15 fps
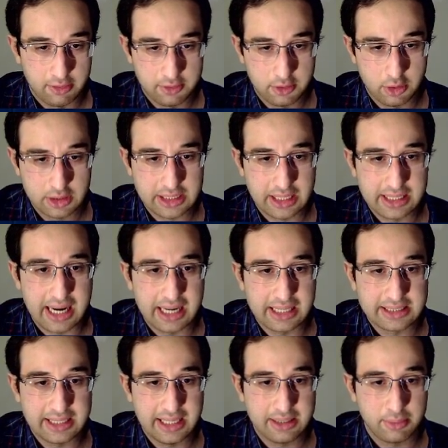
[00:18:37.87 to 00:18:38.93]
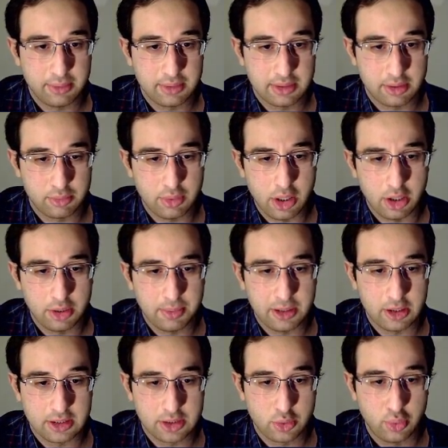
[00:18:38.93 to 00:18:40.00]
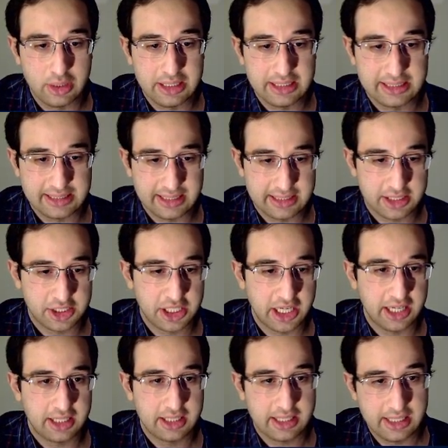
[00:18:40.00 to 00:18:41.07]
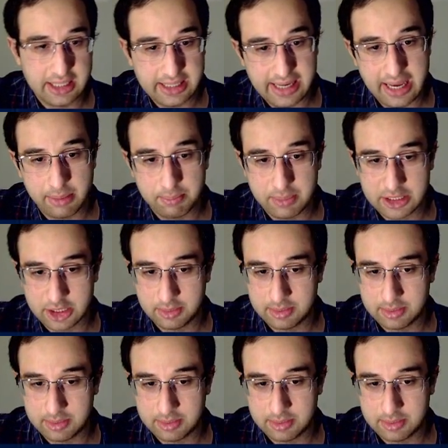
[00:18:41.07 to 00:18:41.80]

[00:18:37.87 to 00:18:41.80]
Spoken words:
course, I can't take the rook because queen d6 check, king e8, bishop